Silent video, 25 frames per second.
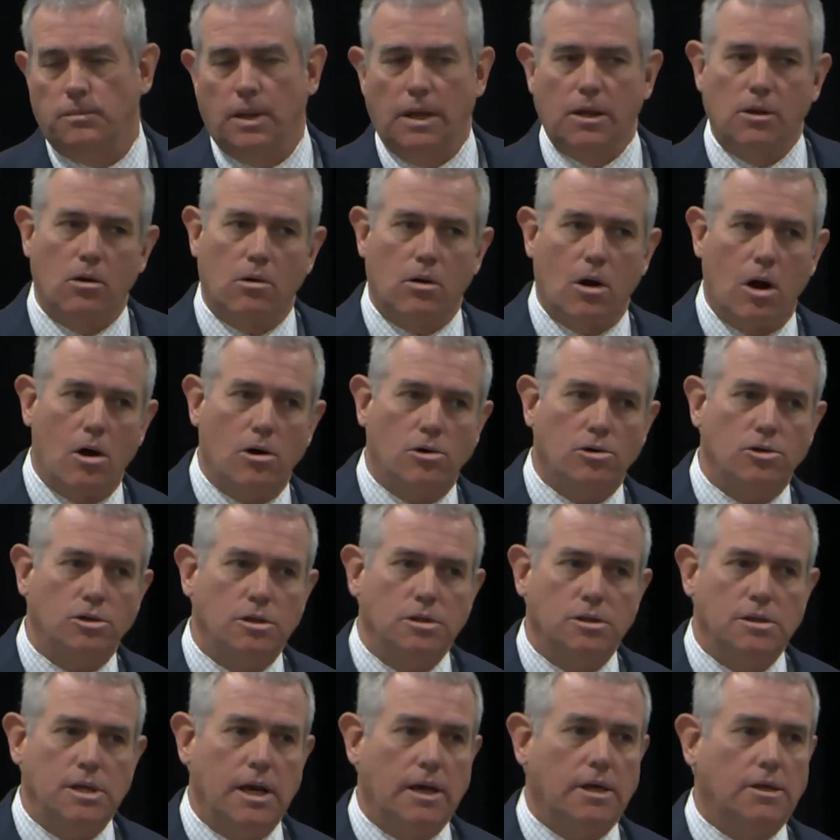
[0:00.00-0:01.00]
They can go to
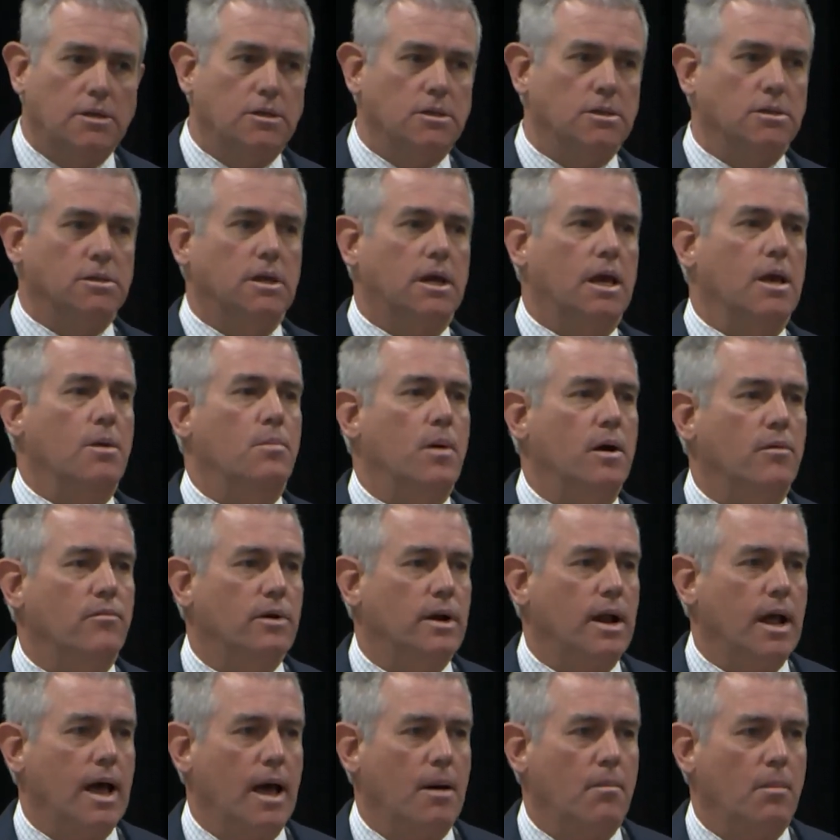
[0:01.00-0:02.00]
Austin, Texas, keep every
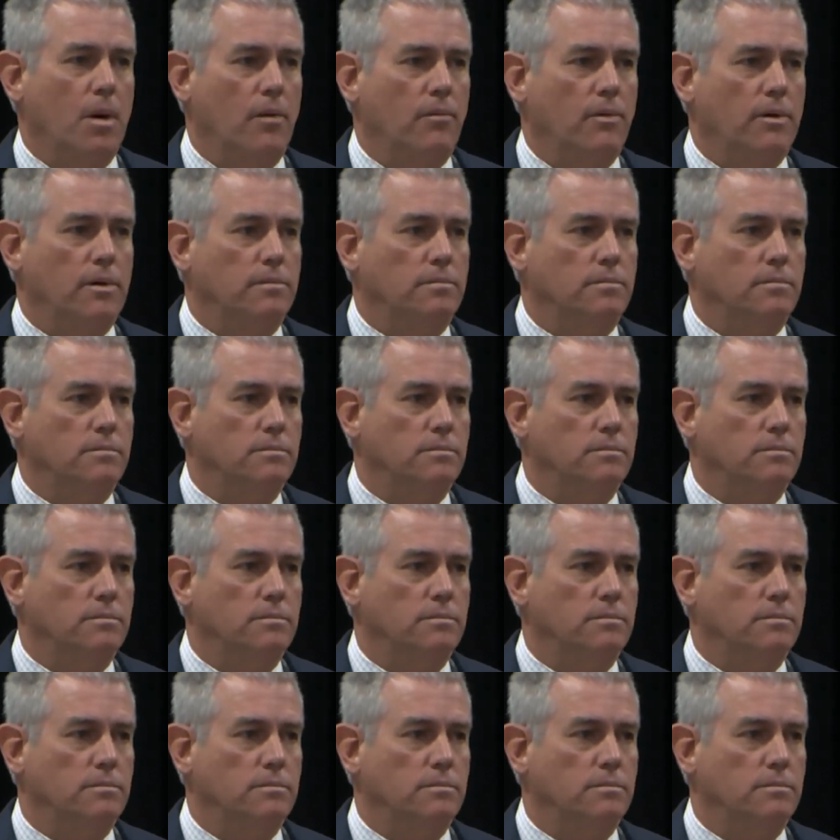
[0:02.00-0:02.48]
dime of it.